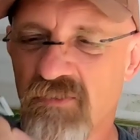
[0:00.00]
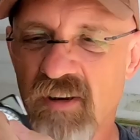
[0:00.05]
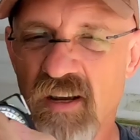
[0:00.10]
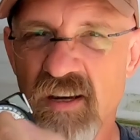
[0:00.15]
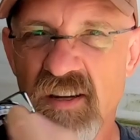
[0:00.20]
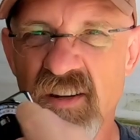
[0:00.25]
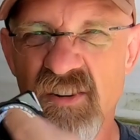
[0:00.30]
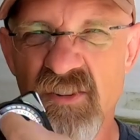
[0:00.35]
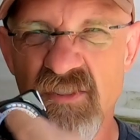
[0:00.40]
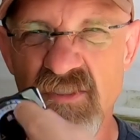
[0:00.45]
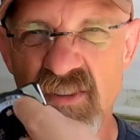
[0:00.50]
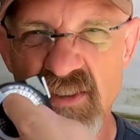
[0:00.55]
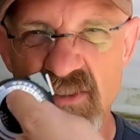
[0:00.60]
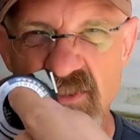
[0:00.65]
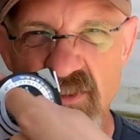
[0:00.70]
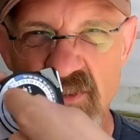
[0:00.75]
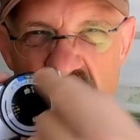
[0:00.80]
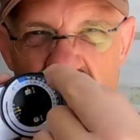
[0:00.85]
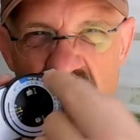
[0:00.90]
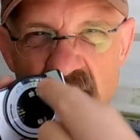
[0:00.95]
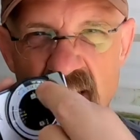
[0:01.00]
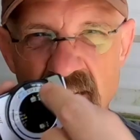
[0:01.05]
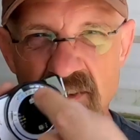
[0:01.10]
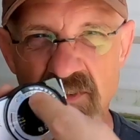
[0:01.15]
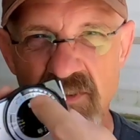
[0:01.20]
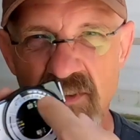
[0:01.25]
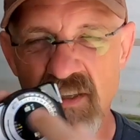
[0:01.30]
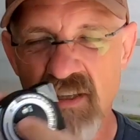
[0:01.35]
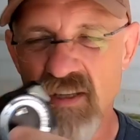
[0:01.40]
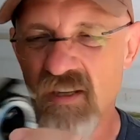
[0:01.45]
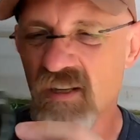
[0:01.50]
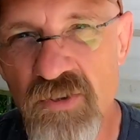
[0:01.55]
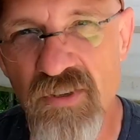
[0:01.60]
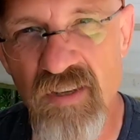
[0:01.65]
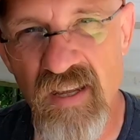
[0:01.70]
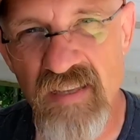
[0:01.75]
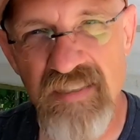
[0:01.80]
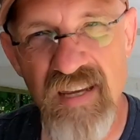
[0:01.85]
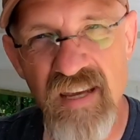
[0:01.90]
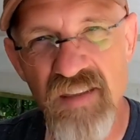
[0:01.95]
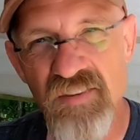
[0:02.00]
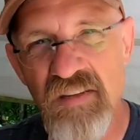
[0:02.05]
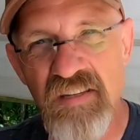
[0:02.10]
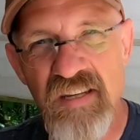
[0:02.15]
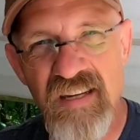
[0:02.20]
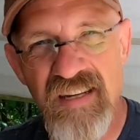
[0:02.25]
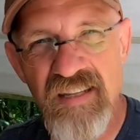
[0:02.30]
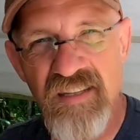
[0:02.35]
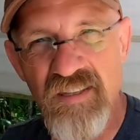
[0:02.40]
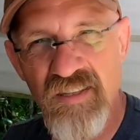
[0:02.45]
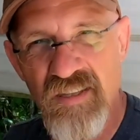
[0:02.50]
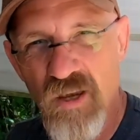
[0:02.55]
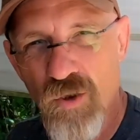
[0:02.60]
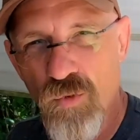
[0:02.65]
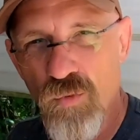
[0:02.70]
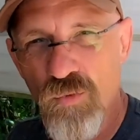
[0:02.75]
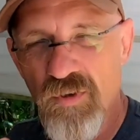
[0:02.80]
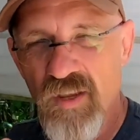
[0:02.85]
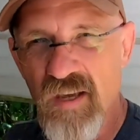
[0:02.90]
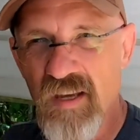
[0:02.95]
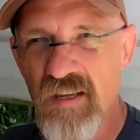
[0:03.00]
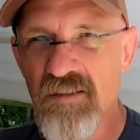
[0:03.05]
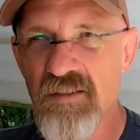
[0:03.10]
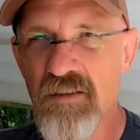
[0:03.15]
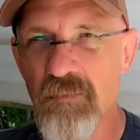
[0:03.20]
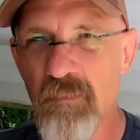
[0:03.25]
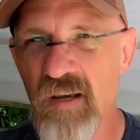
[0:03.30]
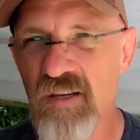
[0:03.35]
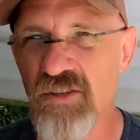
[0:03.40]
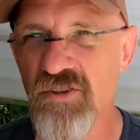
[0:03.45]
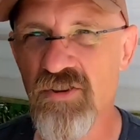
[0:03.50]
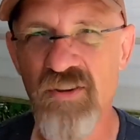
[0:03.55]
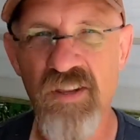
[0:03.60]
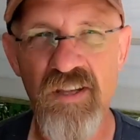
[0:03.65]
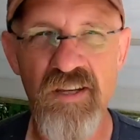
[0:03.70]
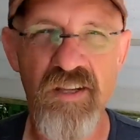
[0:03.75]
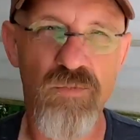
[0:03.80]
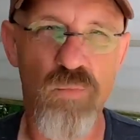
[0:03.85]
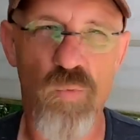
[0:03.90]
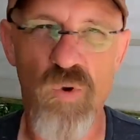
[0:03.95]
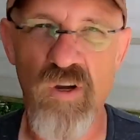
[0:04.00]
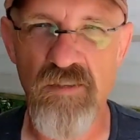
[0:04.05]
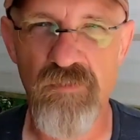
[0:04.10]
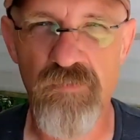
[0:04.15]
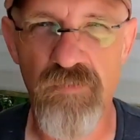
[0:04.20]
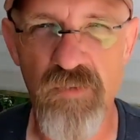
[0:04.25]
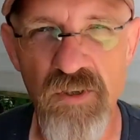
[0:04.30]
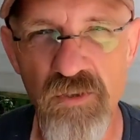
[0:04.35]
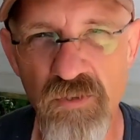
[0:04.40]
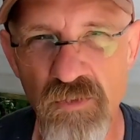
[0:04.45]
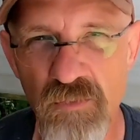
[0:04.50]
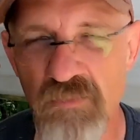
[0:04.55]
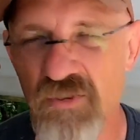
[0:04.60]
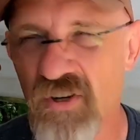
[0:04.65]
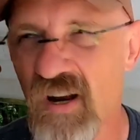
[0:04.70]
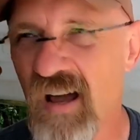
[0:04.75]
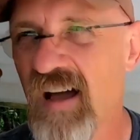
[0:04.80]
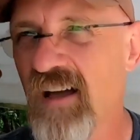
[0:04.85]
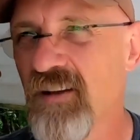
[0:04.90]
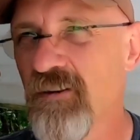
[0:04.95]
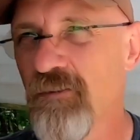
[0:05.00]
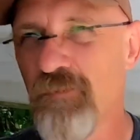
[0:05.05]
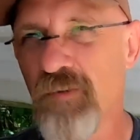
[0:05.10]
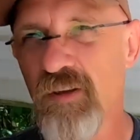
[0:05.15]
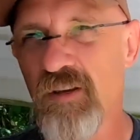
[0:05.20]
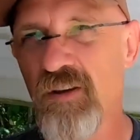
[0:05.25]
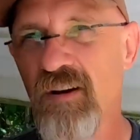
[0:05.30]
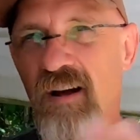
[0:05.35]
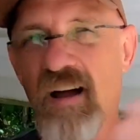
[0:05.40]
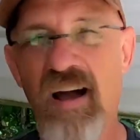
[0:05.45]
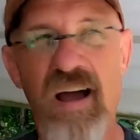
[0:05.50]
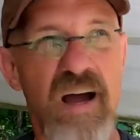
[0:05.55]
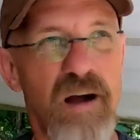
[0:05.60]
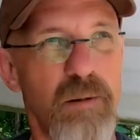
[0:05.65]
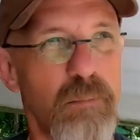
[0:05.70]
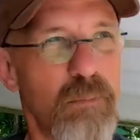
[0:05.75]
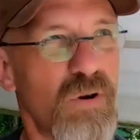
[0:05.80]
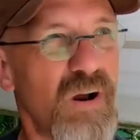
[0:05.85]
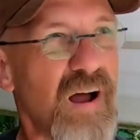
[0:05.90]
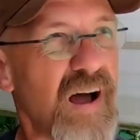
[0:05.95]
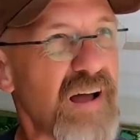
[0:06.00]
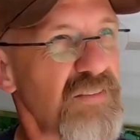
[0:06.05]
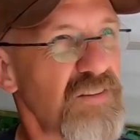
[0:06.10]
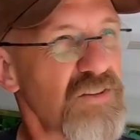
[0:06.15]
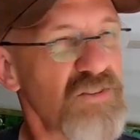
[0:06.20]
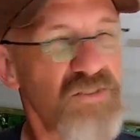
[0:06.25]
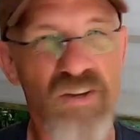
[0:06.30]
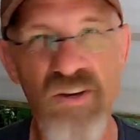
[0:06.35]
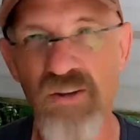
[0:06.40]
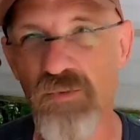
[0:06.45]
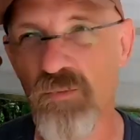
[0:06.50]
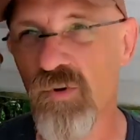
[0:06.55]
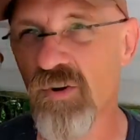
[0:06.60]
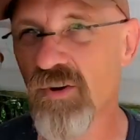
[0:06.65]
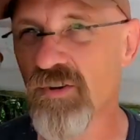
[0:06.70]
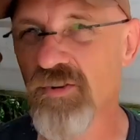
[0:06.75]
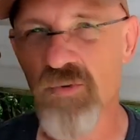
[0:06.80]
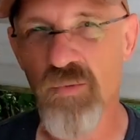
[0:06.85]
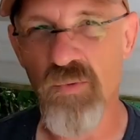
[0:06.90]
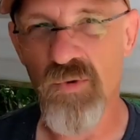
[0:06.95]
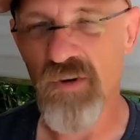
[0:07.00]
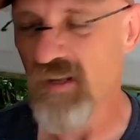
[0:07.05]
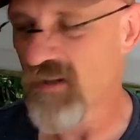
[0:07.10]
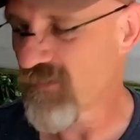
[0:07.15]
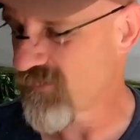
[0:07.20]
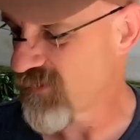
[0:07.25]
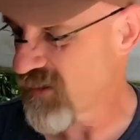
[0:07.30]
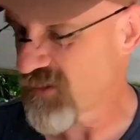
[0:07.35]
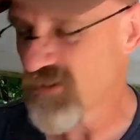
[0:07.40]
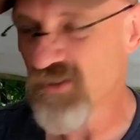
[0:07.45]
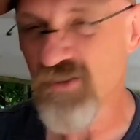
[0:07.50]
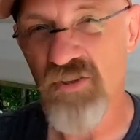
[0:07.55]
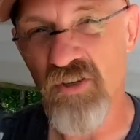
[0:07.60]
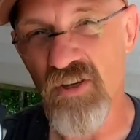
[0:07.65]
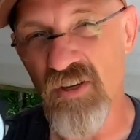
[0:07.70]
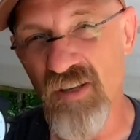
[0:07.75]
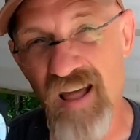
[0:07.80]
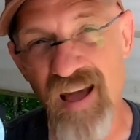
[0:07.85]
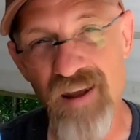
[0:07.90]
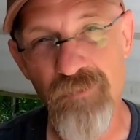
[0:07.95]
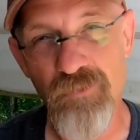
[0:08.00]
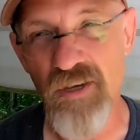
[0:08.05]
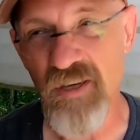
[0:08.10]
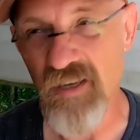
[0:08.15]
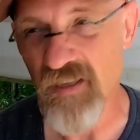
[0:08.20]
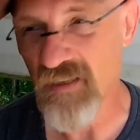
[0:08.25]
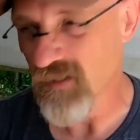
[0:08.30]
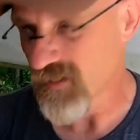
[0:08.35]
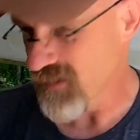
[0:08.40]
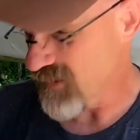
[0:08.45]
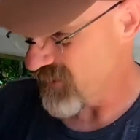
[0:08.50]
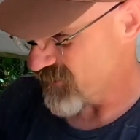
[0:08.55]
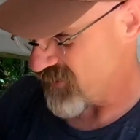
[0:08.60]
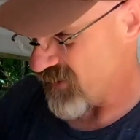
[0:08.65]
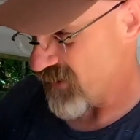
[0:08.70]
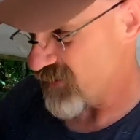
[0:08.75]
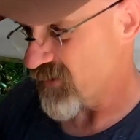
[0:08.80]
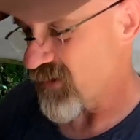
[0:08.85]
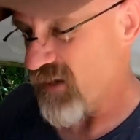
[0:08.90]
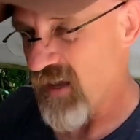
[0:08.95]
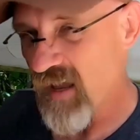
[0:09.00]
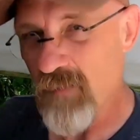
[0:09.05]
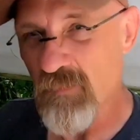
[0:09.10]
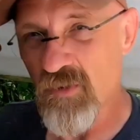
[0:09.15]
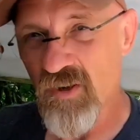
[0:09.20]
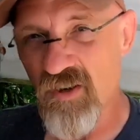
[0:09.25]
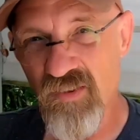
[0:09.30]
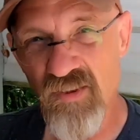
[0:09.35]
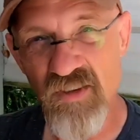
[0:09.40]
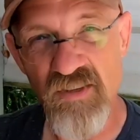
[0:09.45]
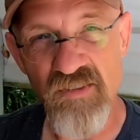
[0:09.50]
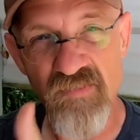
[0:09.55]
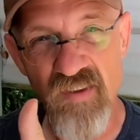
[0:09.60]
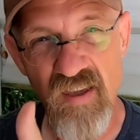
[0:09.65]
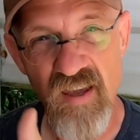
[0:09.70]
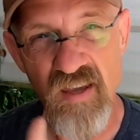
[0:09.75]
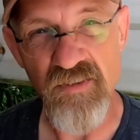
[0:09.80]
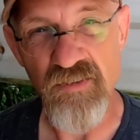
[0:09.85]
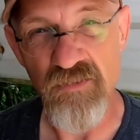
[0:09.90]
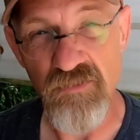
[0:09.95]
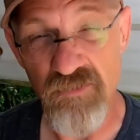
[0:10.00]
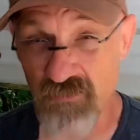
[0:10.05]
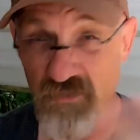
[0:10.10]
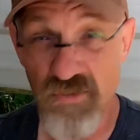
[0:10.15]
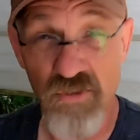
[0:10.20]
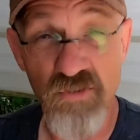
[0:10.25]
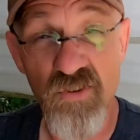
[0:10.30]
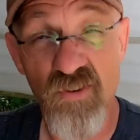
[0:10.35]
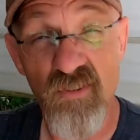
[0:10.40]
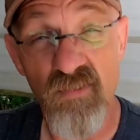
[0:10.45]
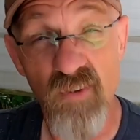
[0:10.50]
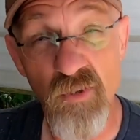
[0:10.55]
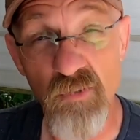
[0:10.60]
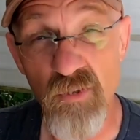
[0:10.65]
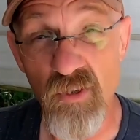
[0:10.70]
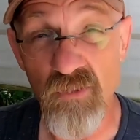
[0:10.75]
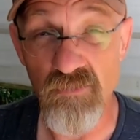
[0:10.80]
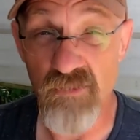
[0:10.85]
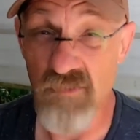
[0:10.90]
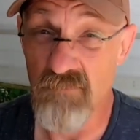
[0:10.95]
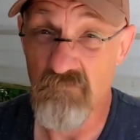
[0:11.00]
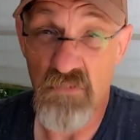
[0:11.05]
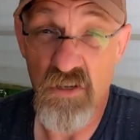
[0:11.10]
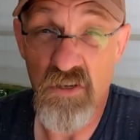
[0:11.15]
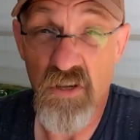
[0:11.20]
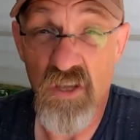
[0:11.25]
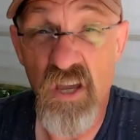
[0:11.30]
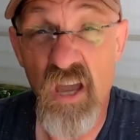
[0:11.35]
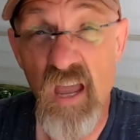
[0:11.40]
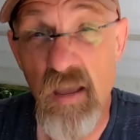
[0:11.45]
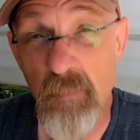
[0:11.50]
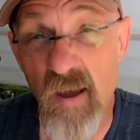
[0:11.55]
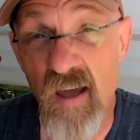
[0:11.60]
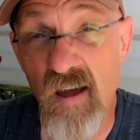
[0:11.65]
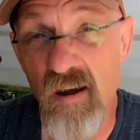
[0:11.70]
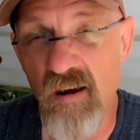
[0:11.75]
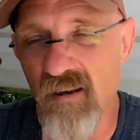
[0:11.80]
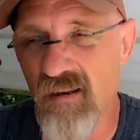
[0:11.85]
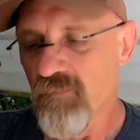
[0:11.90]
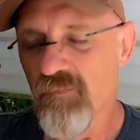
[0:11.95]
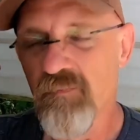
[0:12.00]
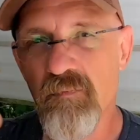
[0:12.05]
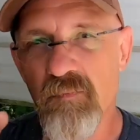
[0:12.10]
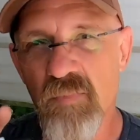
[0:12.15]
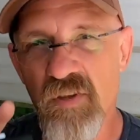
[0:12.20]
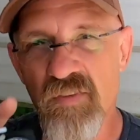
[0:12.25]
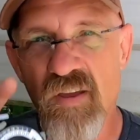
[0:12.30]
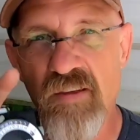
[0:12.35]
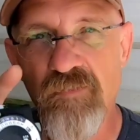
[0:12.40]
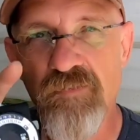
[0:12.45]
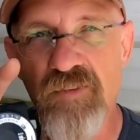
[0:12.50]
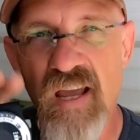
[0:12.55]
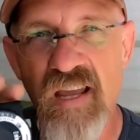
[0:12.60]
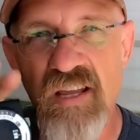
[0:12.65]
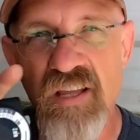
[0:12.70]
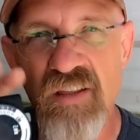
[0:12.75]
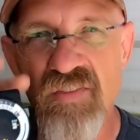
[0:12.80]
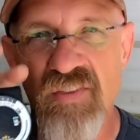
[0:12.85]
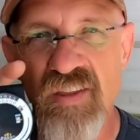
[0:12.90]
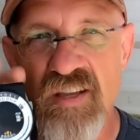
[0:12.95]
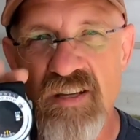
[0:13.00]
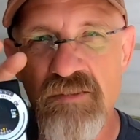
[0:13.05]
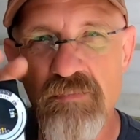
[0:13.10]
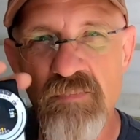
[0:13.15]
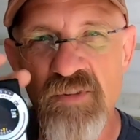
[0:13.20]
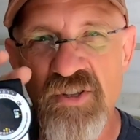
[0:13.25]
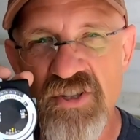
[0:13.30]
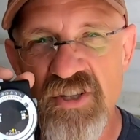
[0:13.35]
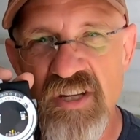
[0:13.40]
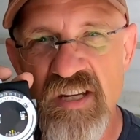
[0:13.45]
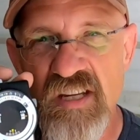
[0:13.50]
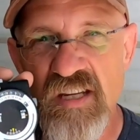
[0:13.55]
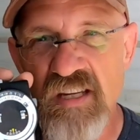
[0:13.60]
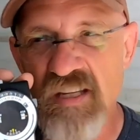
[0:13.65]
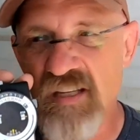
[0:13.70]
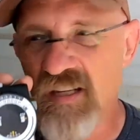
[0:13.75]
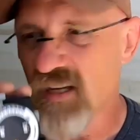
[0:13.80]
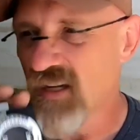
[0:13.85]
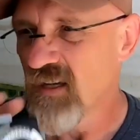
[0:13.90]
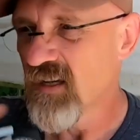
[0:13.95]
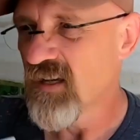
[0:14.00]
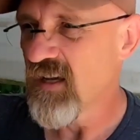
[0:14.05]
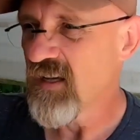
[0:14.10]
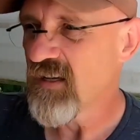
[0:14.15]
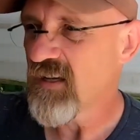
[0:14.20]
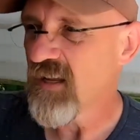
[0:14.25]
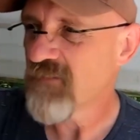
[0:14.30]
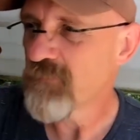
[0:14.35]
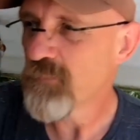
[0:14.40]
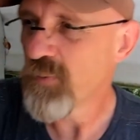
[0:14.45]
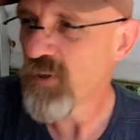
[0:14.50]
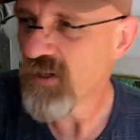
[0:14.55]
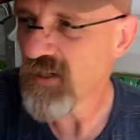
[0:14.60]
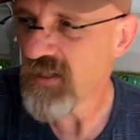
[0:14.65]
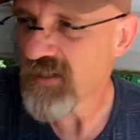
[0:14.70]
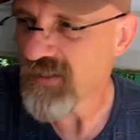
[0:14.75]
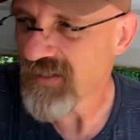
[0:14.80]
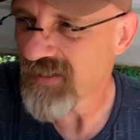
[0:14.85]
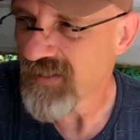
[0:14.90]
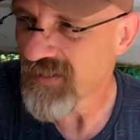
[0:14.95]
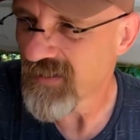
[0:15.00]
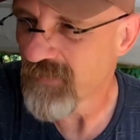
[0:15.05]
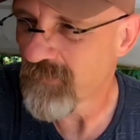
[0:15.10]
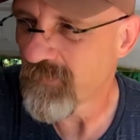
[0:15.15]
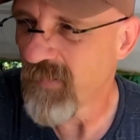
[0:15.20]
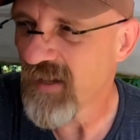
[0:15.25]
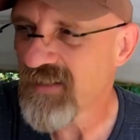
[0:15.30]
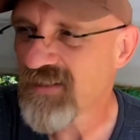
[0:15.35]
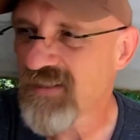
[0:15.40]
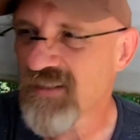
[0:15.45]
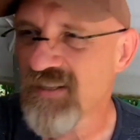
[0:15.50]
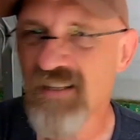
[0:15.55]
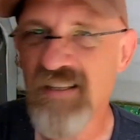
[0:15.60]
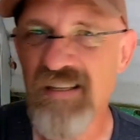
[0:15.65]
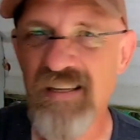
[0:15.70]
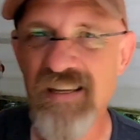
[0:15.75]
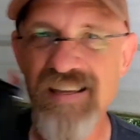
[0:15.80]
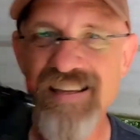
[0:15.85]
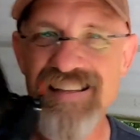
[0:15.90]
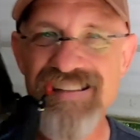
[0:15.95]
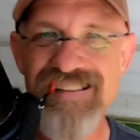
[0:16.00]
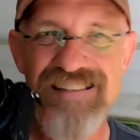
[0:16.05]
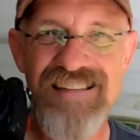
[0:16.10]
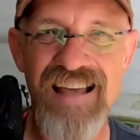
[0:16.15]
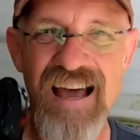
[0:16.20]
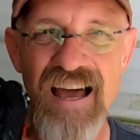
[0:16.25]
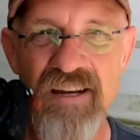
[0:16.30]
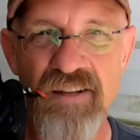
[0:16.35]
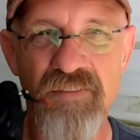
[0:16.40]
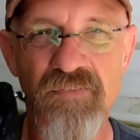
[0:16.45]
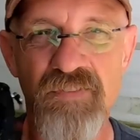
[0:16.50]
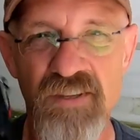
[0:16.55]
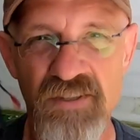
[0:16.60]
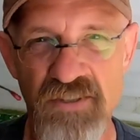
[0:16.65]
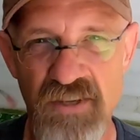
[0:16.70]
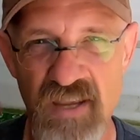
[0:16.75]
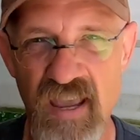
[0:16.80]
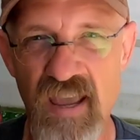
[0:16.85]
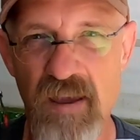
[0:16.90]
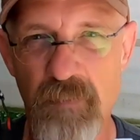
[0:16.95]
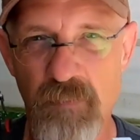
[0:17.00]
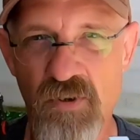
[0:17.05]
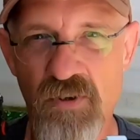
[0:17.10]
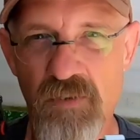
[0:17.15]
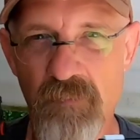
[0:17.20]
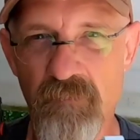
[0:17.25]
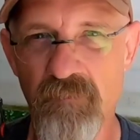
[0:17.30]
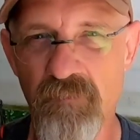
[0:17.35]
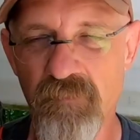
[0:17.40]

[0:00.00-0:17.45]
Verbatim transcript: right here on this little scale. And that's how they did it in the old days to make sure they didn't waste film trying to figure out how bright the sun was or whatever. They just took a light reading, set the camera to these values and took their photos and they came out. But they've taken this machine and they've put it basically inside of this camera.